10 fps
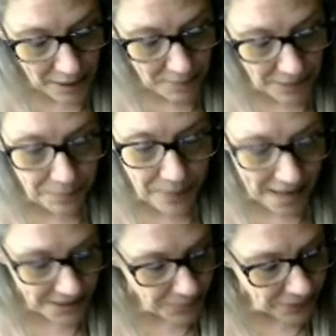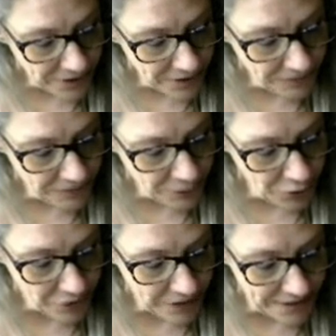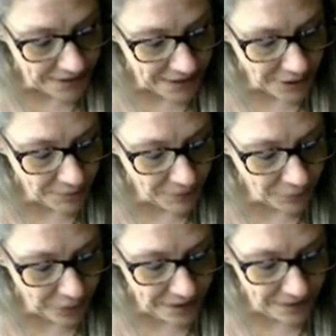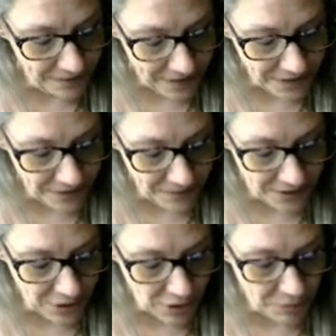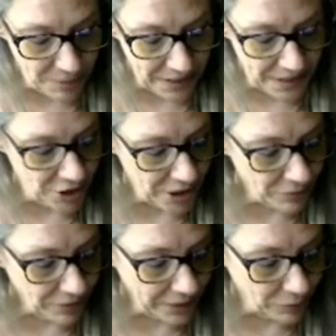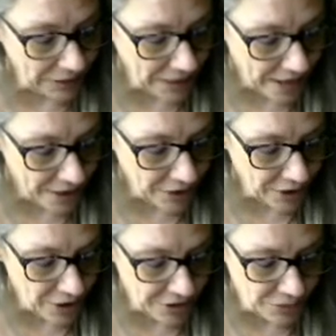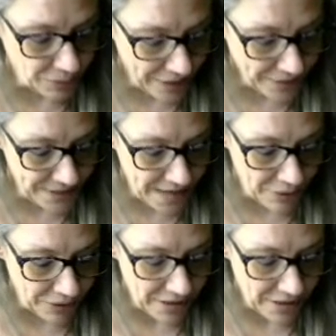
Be it past, present, or future, you can seldom avoid the effects of this card, but can generally rely on the cards around the tower